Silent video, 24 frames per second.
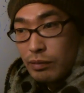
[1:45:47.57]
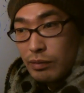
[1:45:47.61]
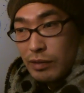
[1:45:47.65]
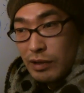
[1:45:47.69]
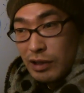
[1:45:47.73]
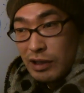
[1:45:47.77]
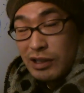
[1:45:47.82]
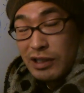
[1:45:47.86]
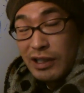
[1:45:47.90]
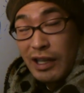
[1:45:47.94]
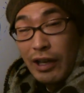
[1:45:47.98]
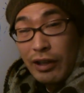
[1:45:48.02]

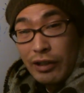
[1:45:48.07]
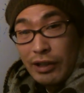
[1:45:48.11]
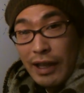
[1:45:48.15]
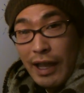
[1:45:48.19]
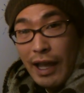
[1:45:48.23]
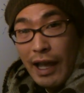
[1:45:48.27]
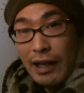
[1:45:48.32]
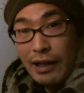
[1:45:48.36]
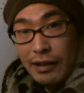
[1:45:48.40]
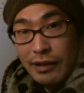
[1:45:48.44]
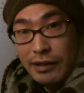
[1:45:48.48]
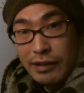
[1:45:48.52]
It's their
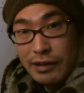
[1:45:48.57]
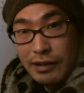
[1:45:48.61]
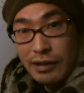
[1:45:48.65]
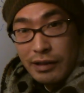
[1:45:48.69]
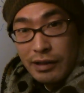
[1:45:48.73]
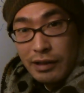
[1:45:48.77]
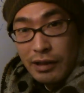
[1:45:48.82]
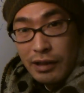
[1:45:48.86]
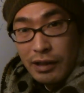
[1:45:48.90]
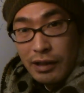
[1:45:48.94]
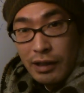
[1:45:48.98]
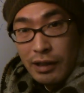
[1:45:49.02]
talents.
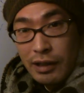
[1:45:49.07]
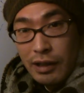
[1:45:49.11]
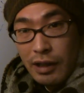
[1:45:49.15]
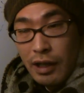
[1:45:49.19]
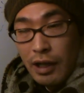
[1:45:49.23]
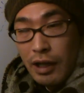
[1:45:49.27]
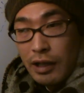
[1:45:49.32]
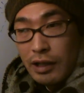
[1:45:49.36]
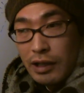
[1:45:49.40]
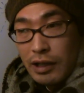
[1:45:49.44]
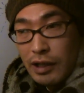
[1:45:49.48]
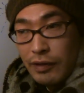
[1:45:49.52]

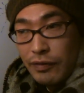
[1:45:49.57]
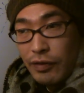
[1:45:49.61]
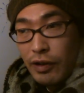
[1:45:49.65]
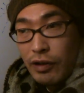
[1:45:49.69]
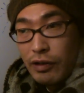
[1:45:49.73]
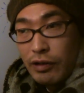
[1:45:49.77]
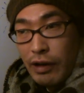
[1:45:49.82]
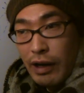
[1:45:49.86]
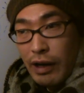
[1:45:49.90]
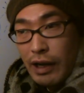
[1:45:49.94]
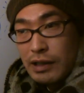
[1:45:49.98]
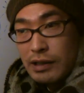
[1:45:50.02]

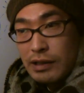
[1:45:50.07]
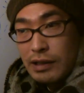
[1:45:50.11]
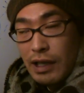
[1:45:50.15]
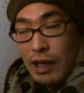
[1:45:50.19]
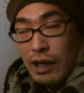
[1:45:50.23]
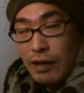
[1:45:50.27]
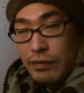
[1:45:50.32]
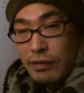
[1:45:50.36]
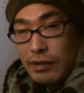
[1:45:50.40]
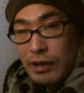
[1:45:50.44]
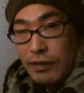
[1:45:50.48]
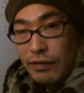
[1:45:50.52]
Different race
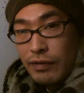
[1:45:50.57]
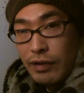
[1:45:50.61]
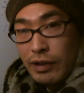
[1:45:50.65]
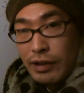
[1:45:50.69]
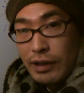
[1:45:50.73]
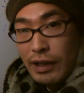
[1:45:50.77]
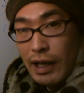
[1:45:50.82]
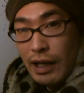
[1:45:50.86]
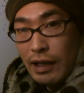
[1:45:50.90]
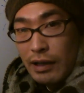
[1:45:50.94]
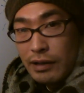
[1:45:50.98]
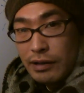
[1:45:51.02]
have
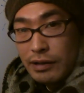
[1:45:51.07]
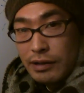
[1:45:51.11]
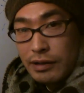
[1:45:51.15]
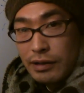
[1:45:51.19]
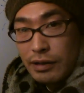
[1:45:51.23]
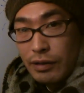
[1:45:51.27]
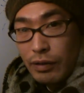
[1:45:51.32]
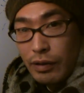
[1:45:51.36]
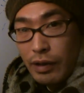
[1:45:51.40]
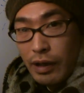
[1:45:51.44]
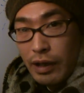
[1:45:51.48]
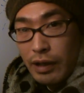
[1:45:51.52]
different talents.
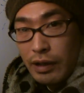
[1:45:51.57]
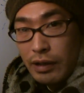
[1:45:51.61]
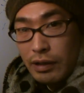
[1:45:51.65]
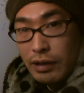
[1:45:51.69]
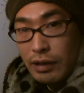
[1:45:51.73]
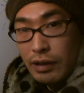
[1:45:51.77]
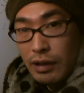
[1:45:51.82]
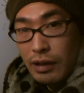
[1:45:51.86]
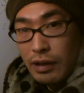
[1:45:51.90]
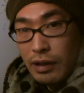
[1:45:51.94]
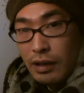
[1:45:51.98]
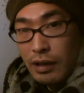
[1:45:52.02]
Okay.
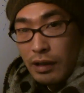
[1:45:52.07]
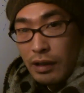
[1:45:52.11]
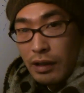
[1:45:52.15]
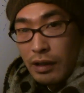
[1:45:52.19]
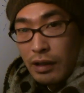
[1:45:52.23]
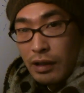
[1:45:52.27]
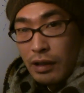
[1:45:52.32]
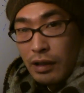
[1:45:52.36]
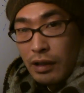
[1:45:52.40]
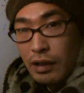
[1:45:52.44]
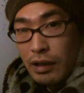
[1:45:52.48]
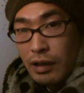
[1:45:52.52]

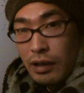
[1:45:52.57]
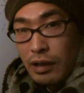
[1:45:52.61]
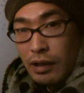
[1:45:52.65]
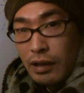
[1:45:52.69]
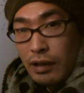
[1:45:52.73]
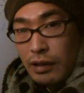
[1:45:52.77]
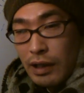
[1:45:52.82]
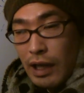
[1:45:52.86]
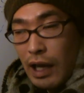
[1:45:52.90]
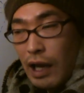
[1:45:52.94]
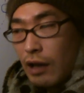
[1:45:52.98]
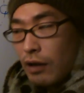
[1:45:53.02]

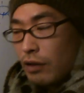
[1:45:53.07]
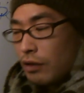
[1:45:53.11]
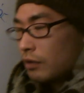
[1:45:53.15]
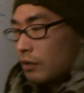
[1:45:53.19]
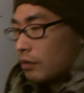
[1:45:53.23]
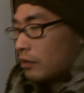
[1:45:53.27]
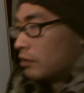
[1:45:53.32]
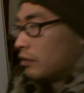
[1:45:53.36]
Now,